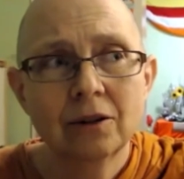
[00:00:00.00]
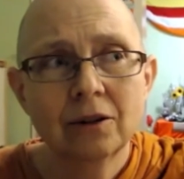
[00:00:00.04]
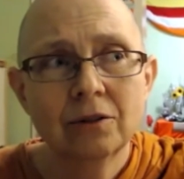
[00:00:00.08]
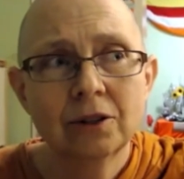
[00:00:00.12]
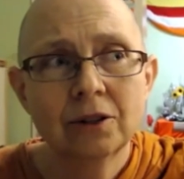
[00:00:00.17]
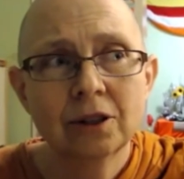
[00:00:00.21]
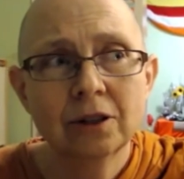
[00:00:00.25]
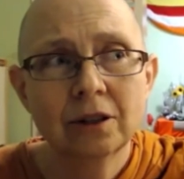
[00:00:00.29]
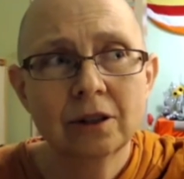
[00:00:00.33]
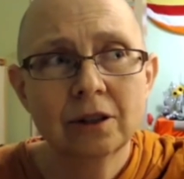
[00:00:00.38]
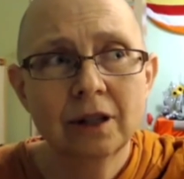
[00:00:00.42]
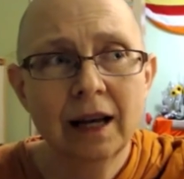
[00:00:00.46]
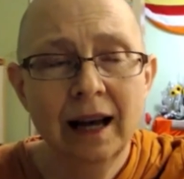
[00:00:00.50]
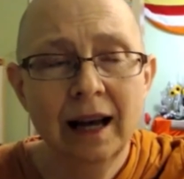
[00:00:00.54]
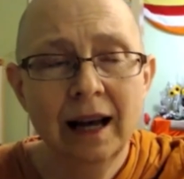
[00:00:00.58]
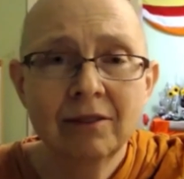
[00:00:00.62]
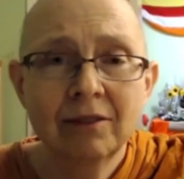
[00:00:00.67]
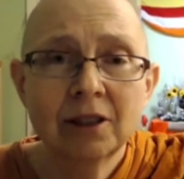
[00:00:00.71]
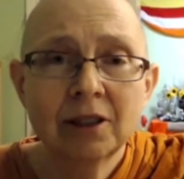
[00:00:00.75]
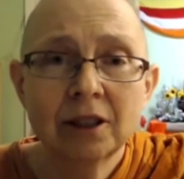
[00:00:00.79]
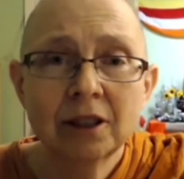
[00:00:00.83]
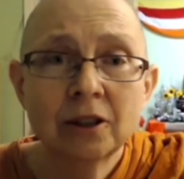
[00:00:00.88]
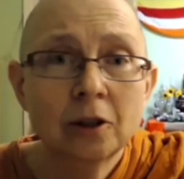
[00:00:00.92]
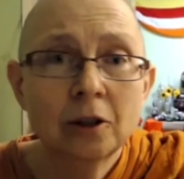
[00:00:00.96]
to have
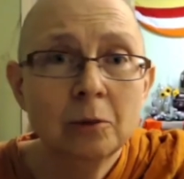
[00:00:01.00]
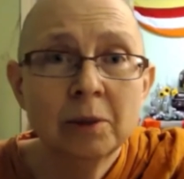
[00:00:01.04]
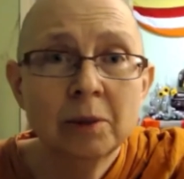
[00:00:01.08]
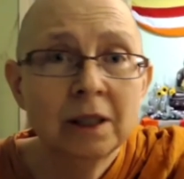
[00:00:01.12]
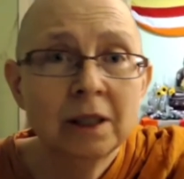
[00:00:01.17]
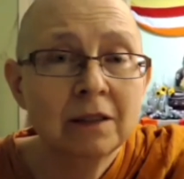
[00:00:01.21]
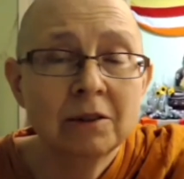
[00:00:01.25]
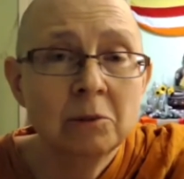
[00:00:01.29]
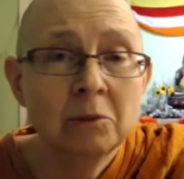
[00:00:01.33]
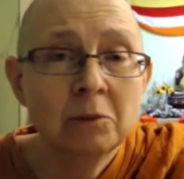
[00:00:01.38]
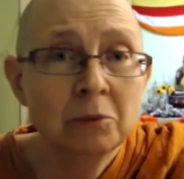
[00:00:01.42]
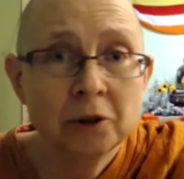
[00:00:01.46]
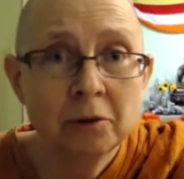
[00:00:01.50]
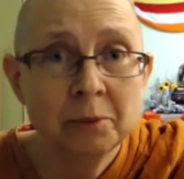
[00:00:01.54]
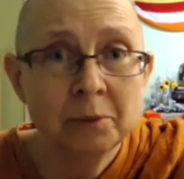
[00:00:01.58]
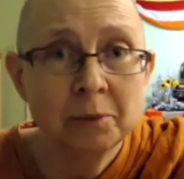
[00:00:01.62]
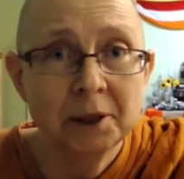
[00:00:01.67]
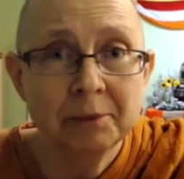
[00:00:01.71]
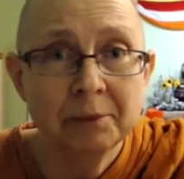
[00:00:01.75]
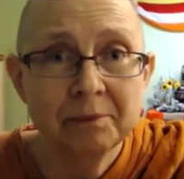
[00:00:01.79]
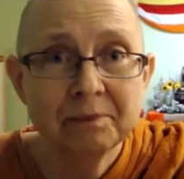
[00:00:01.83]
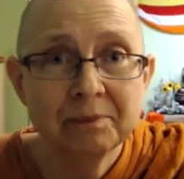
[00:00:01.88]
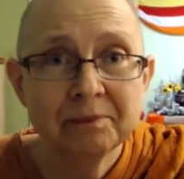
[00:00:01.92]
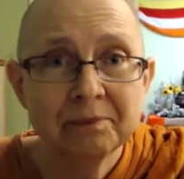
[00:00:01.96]
a little bit of
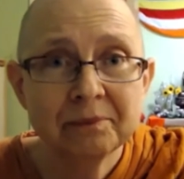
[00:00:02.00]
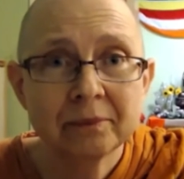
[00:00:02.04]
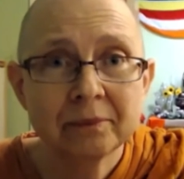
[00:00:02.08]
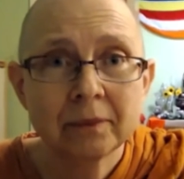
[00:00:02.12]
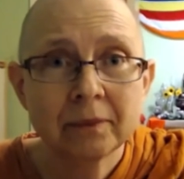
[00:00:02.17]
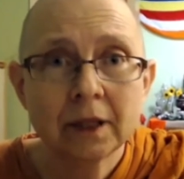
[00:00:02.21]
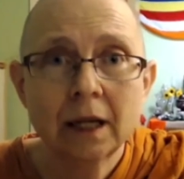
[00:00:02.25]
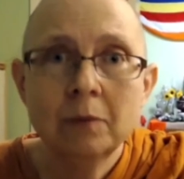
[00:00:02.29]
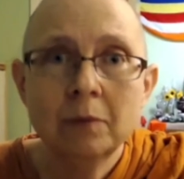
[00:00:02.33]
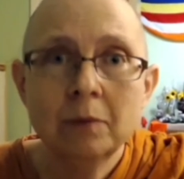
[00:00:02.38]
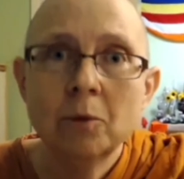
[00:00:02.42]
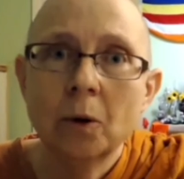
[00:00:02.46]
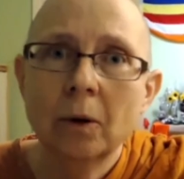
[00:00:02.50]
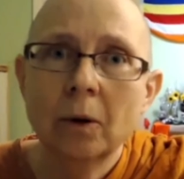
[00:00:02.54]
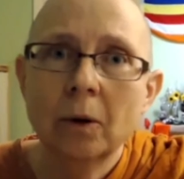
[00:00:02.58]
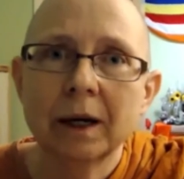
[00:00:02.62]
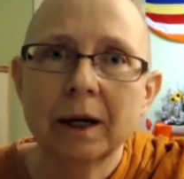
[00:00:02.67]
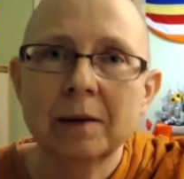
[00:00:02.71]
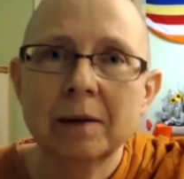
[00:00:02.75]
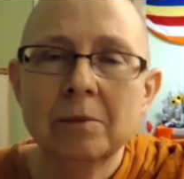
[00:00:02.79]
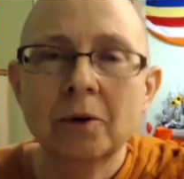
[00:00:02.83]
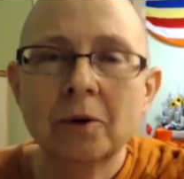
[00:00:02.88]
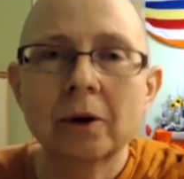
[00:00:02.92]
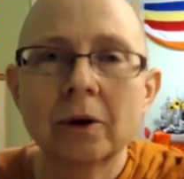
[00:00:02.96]
improvement and more
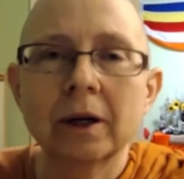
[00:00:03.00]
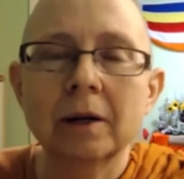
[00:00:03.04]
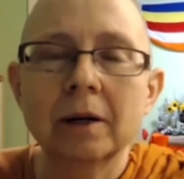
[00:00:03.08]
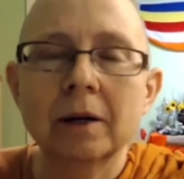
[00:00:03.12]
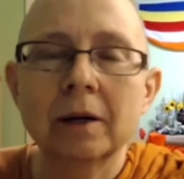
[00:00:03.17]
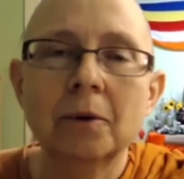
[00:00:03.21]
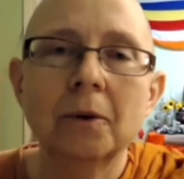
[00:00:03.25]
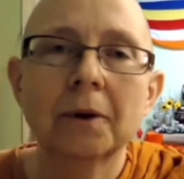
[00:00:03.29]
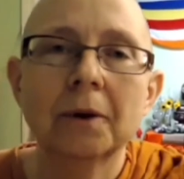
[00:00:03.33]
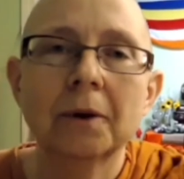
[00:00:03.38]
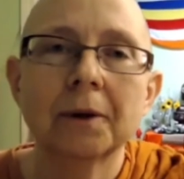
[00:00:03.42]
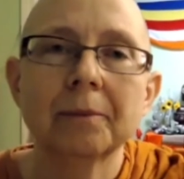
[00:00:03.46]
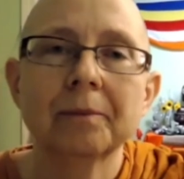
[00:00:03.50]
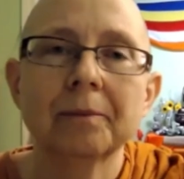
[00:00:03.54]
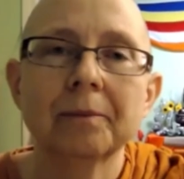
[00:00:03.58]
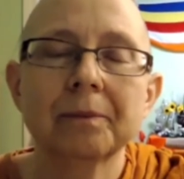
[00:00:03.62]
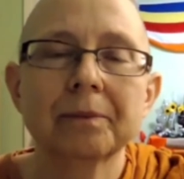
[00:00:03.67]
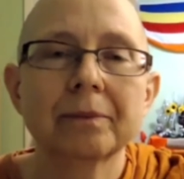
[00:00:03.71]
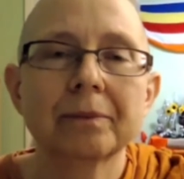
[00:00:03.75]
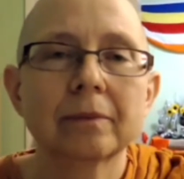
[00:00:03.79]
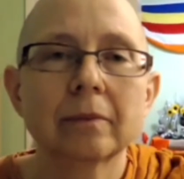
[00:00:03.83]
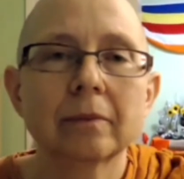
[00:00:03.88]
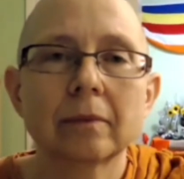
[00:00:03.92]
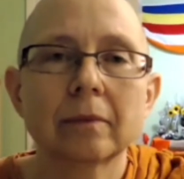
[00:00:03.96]
and more and more.
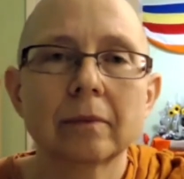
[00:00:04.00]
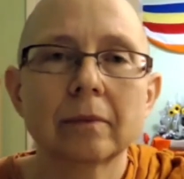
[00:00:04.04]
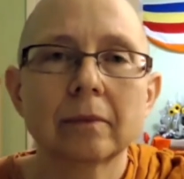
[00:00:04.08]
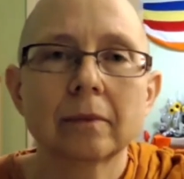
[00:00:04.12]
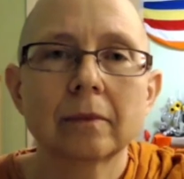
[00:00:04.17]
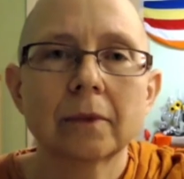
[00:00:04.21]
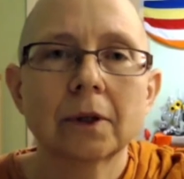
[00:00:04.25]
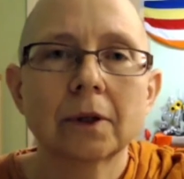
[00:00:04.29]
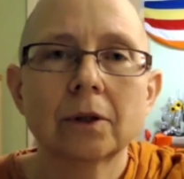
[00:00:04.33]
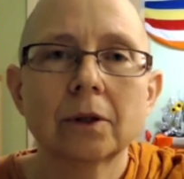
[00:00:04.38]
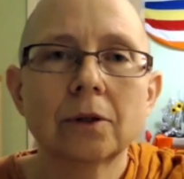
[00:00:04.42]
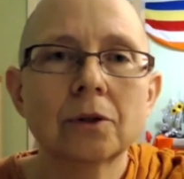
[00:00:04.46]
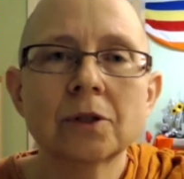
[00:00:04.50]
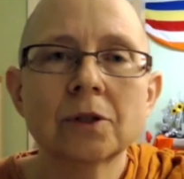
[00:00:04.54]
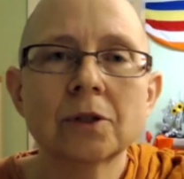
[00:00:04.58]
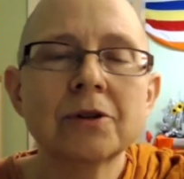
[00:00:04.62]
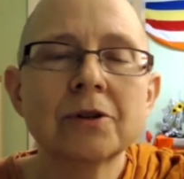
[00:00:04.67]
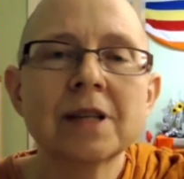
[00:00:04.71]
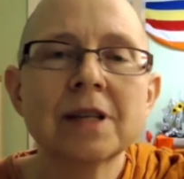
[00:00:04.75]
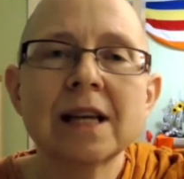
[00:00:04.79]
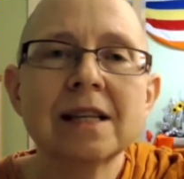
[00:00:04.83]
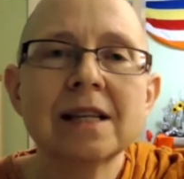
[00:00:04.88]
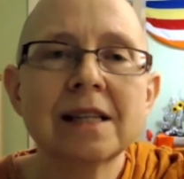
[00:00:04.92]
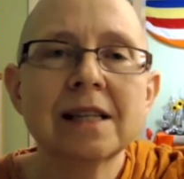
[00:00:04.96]
There's no
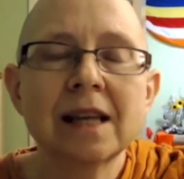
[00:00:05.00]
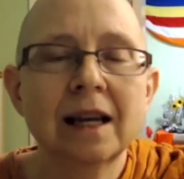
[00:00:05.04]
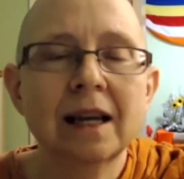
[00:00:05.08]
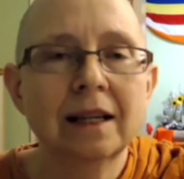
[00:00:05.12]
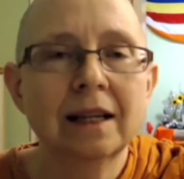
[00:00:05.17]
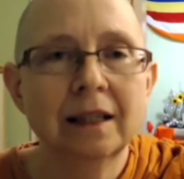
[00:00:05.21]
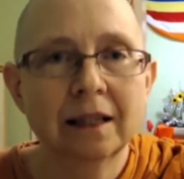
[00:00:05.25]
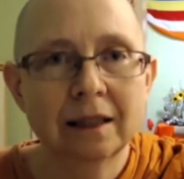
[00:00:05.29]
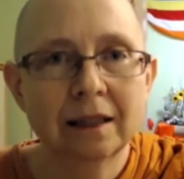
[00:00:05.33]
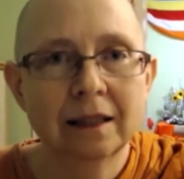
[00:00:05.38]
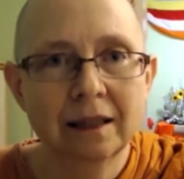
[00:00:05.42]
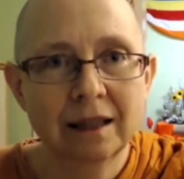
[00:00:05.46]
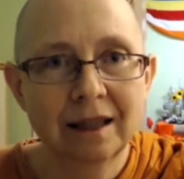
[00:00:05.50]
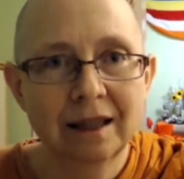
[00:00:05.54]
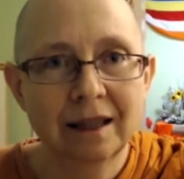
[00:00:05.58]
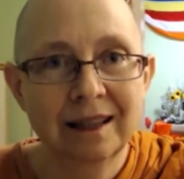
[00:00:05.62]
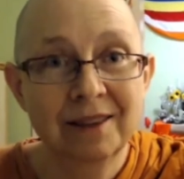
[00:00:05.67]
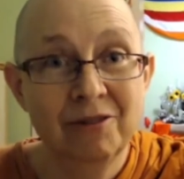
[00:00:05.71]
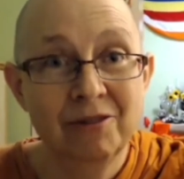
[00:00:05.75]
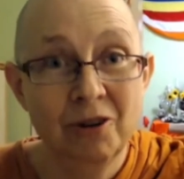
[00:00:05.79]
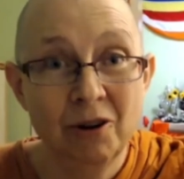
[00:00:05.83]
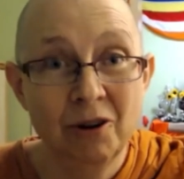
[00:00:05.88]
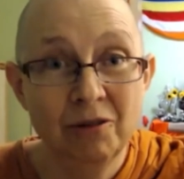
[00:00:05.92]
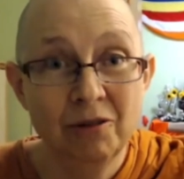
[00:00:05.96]
satiating the
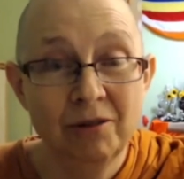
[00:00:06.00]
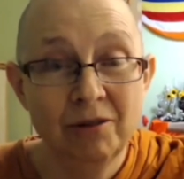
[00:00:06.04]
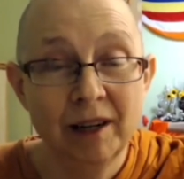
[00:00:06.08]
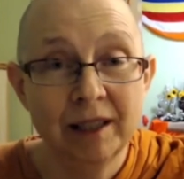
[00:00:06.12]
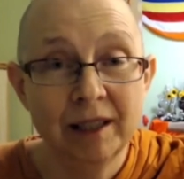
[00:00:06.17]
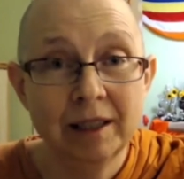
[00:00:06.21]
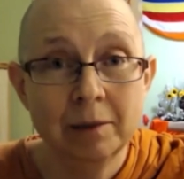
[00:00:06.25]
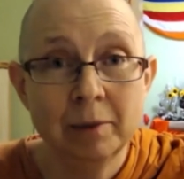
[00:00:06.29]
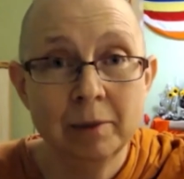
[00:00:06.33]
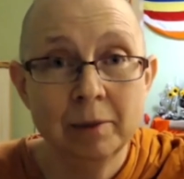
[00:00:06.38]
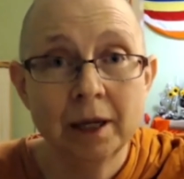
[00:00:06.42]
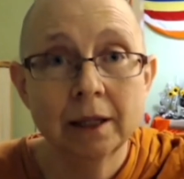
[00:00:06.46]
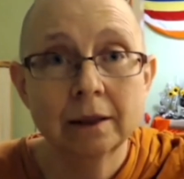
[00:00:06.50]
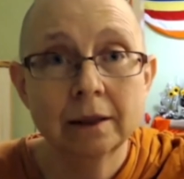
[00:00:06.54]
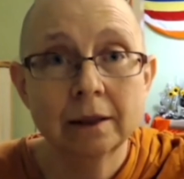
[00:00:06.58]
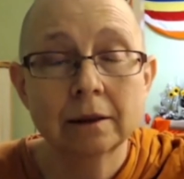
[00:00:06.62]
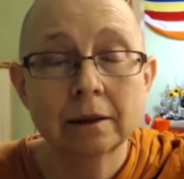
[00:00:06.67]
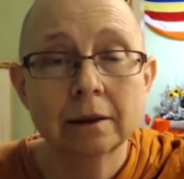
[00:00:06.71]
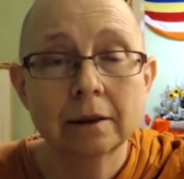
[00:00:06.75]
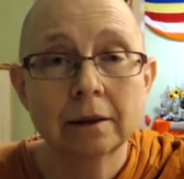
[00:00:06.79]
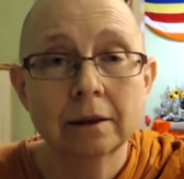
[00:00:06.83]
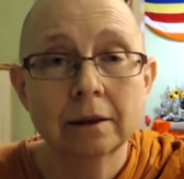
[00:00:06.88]
fault-finding mind.